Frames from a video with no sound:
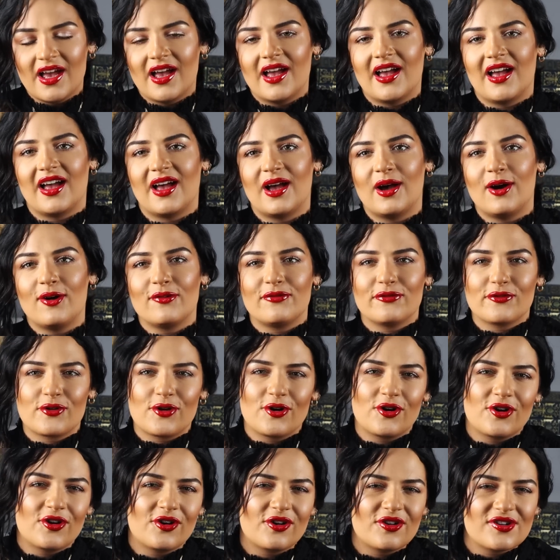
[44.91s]
Of
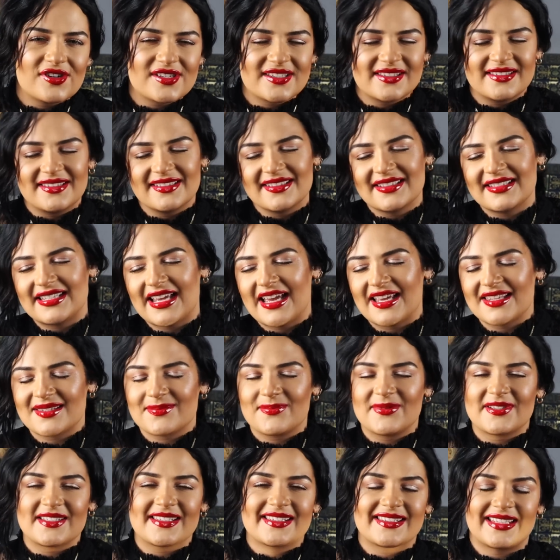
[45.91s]
course, this
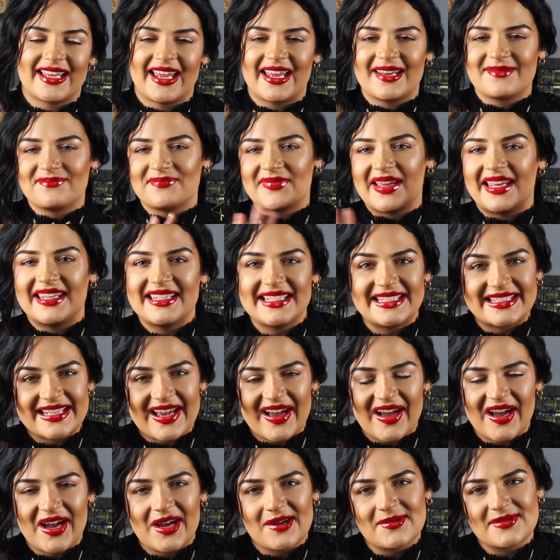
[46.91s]
has been said many
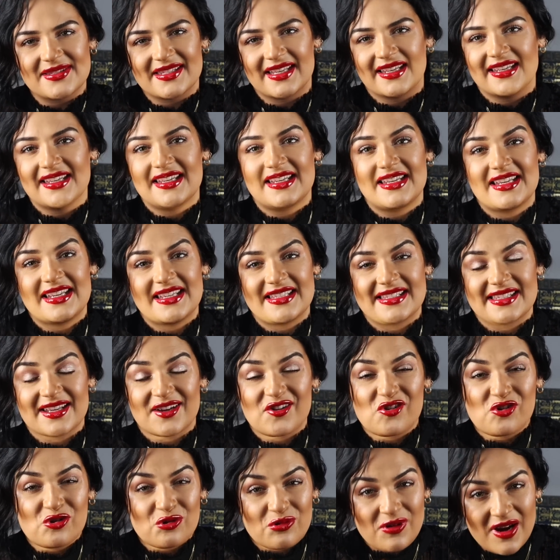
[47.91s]
times that it is a
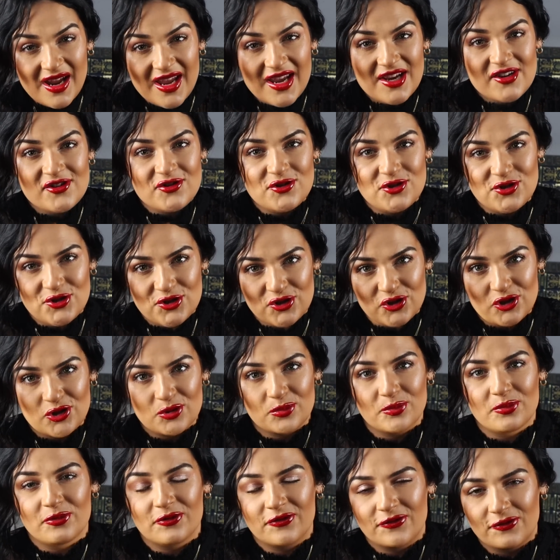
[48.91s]
great
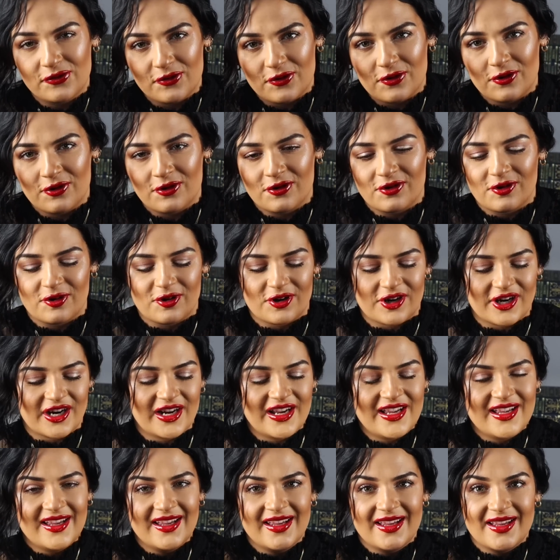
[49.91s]
dupe
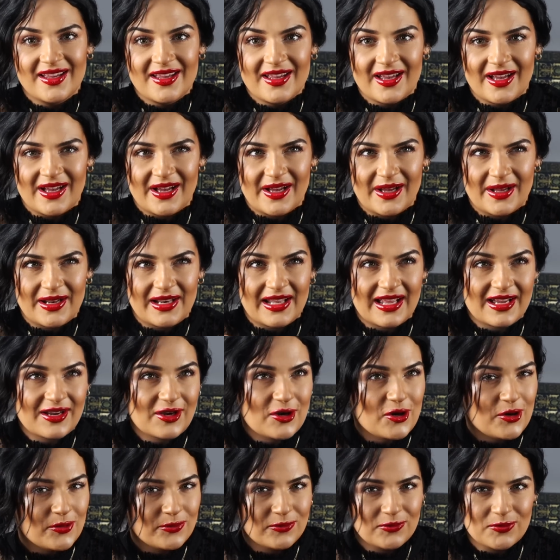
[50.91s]
for
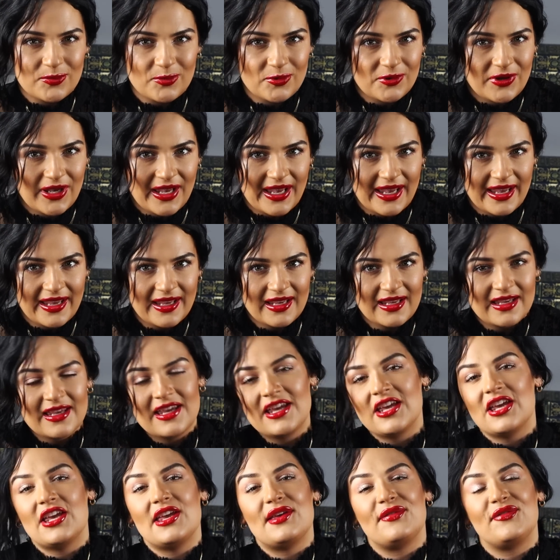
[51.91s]
Lancome Oud Bouquet.
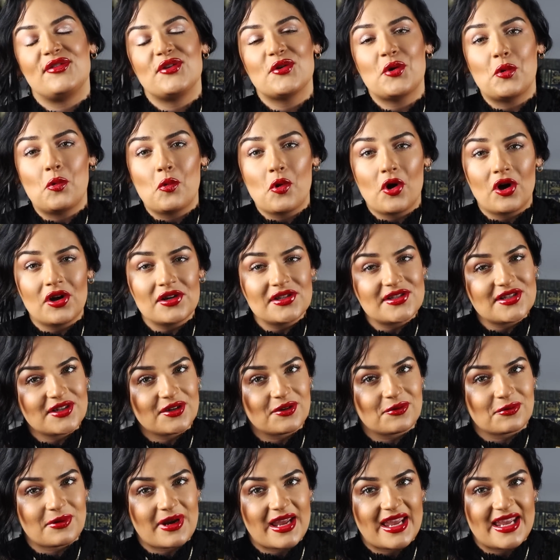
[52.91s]
If you want
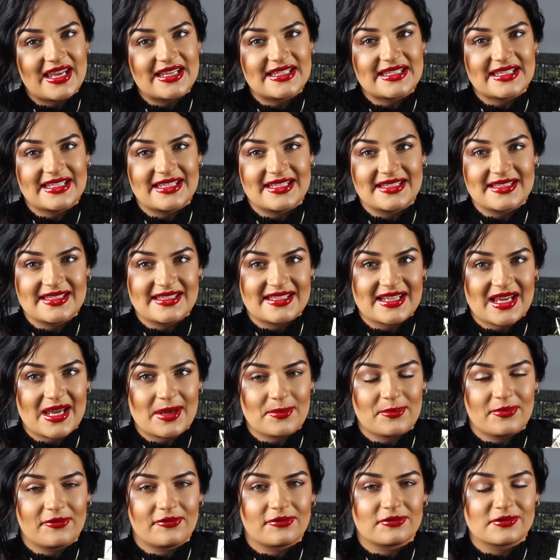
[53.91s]
a great
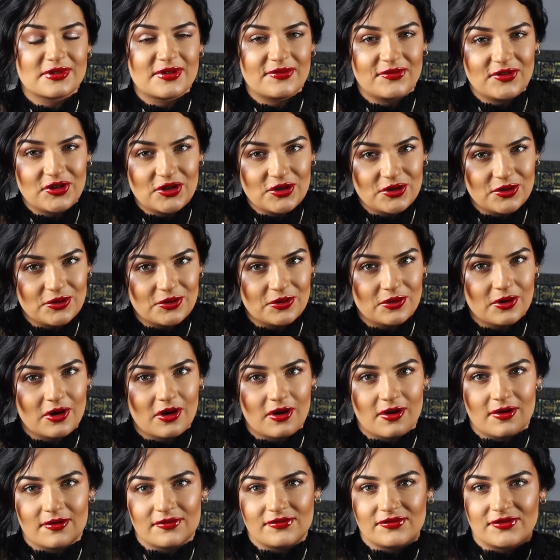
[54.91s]
in-depth review
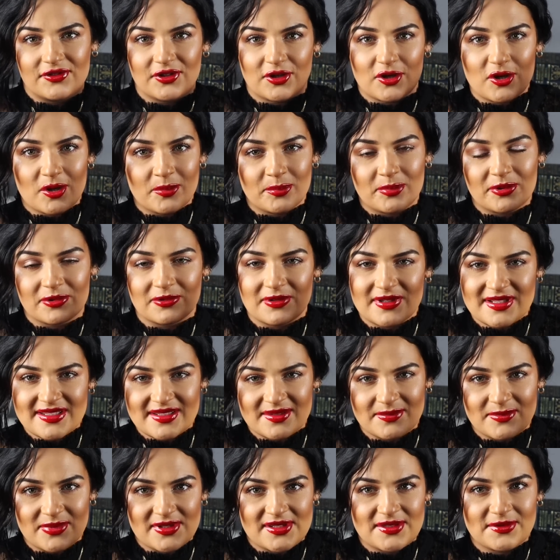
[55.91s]
of the
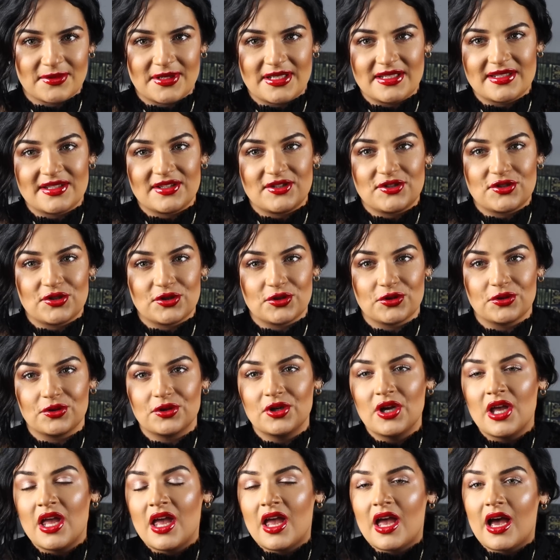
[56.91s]
comparison between the
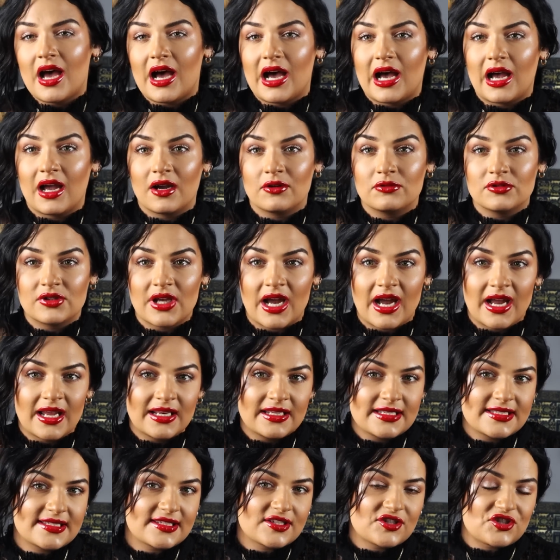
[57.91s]
two, I would
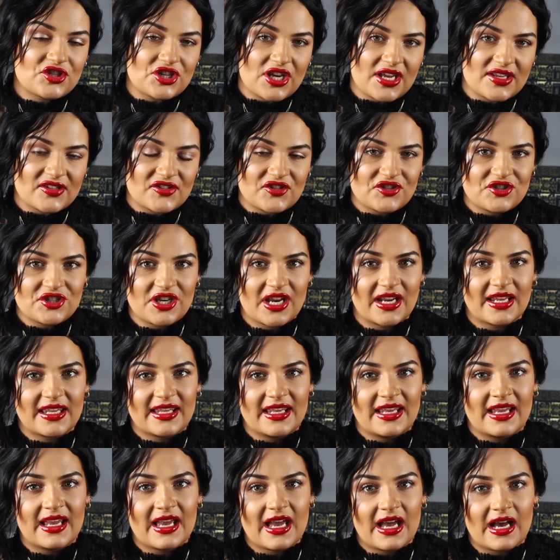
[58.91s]
highly suggest
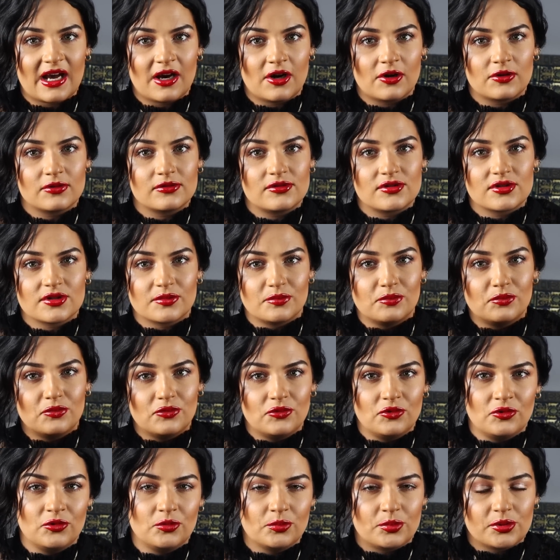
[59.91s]
checking out
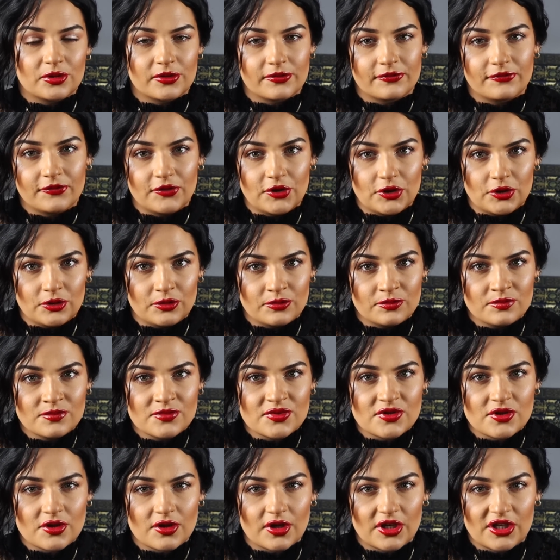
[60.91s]
Moon
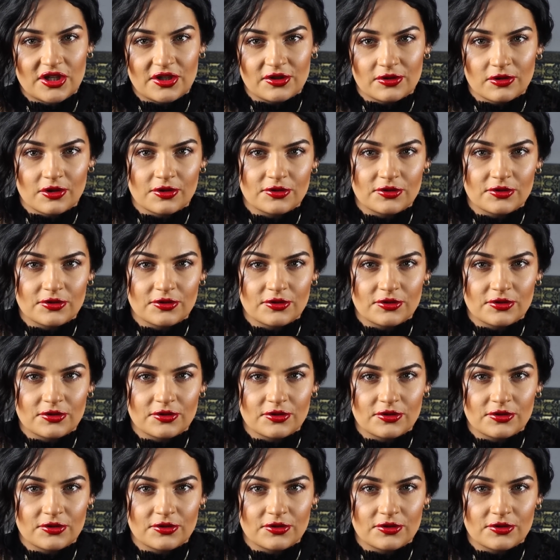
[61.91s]
Perfumes here